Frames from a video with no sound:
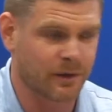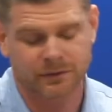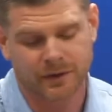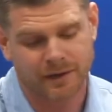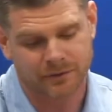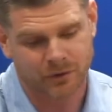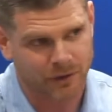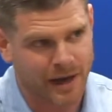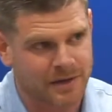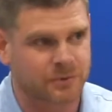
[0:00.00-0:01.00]
So you have to
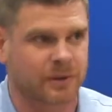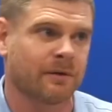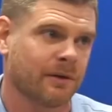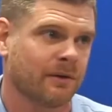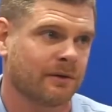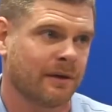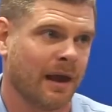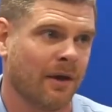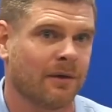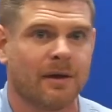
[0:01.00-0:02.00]
gradually reduce down,